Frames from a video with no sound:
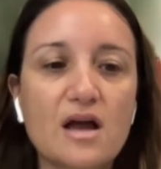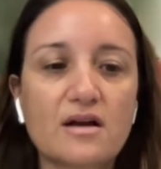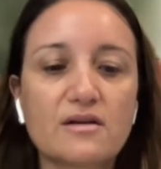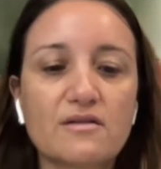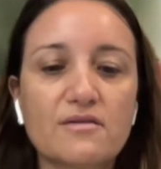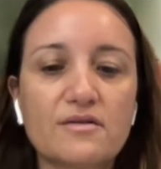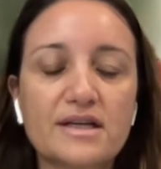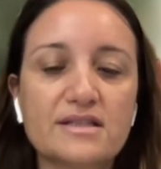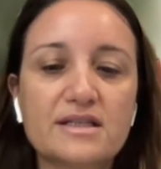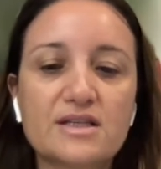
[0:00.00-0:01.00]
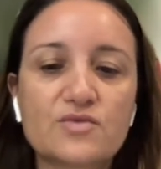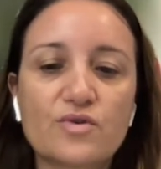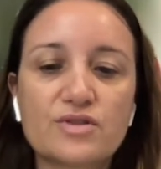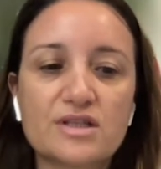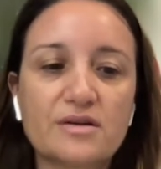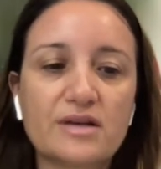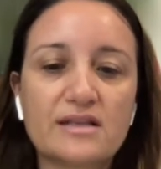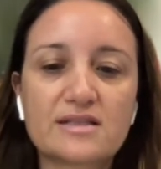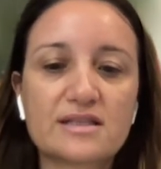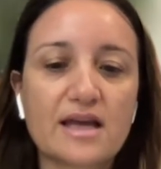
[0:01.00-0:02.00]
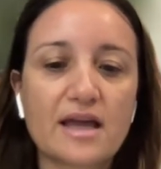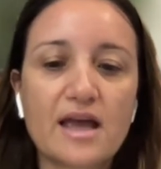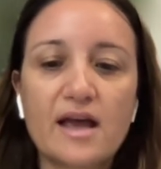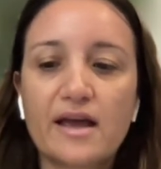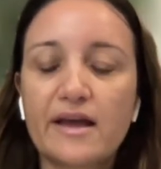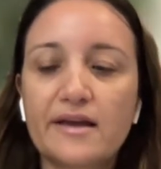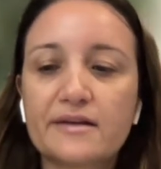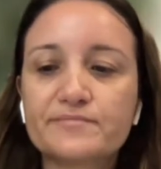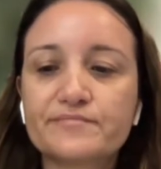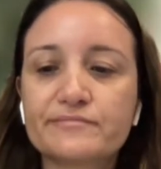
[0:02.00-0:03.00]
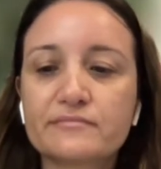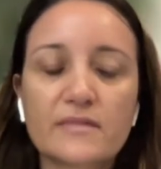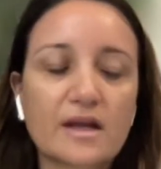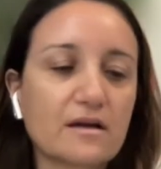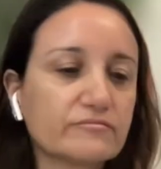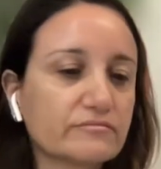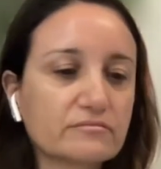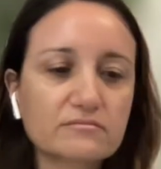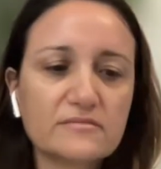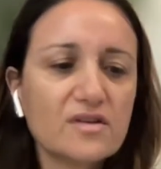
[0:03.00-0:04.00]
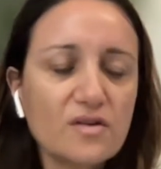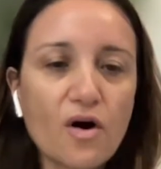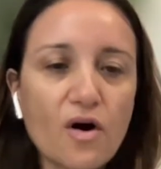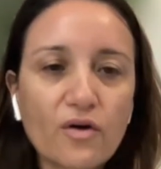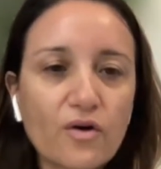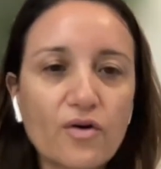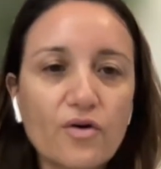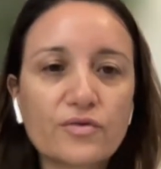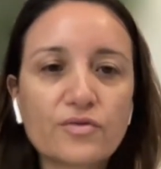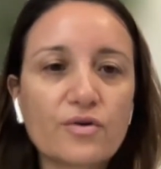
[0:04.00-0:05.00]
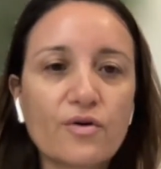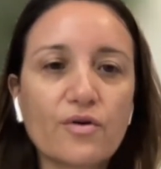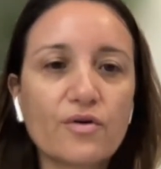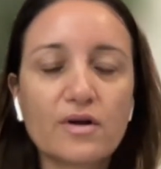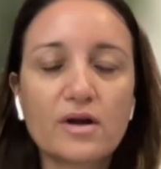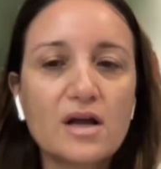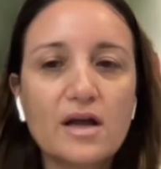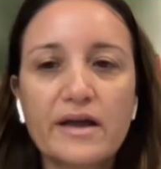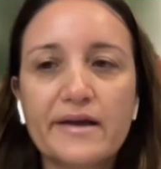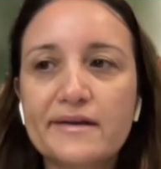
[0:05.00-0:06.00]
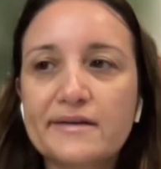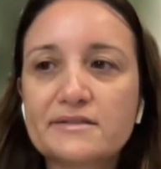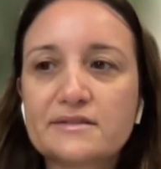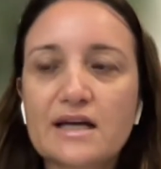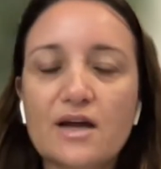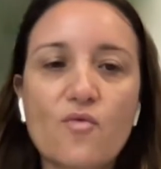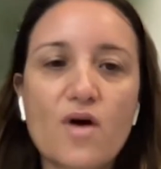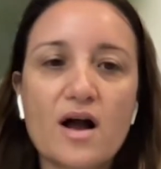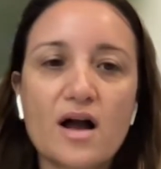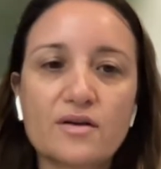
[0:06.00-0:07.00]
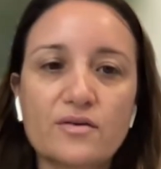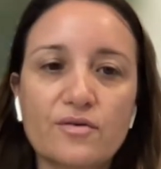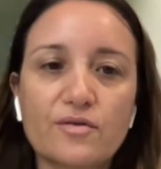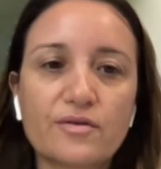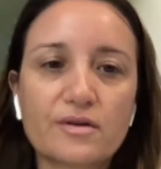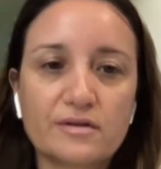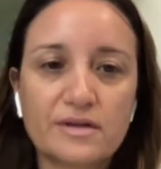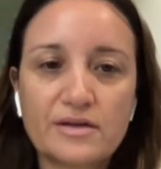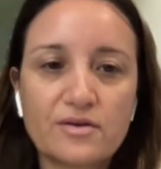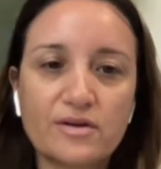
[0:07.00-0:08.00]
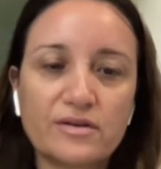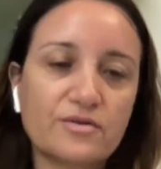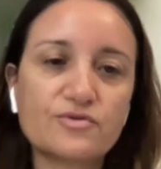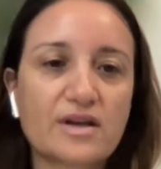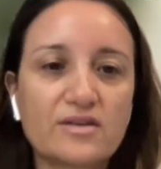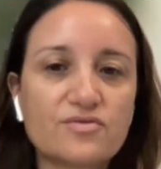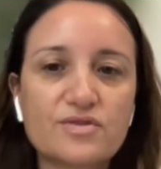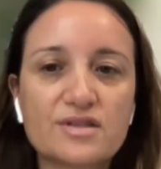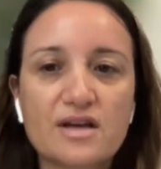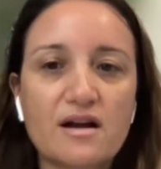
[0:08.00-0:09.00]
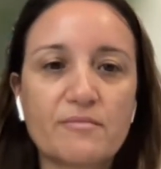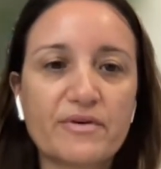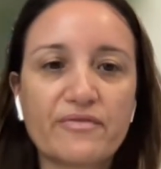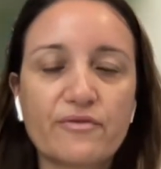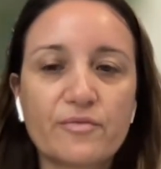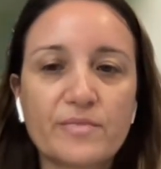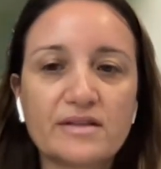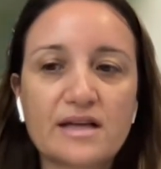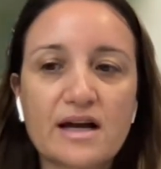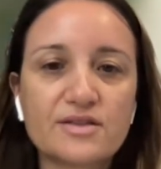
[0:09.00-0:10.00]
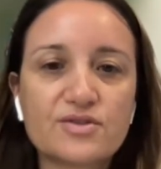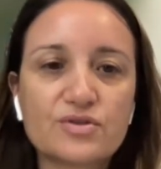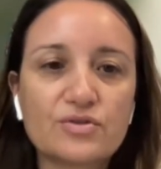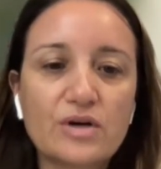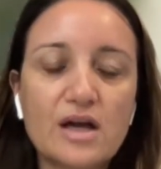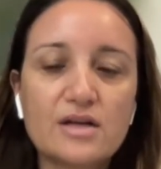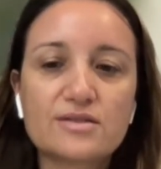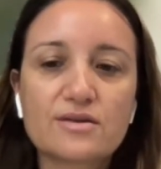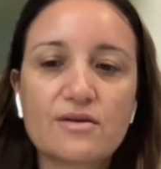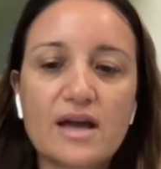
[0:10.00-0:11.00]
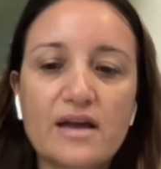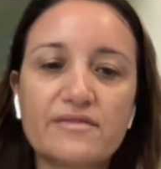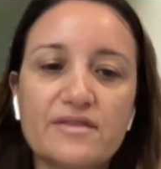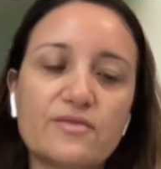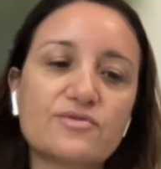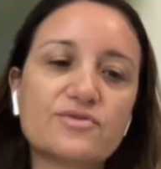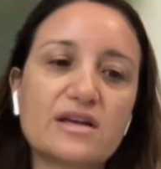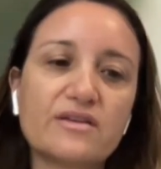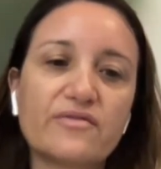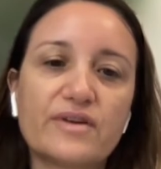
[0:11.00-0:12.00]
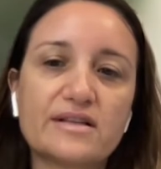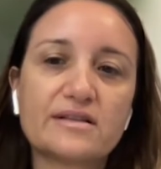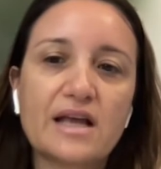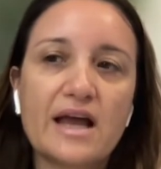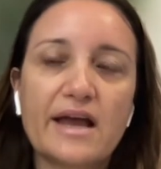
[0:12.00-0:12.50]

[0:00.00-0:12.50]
another ENT is watching, let's say in Hong Kong or Taiwan, or I know in those countries they are performing DISE too. So if they use a different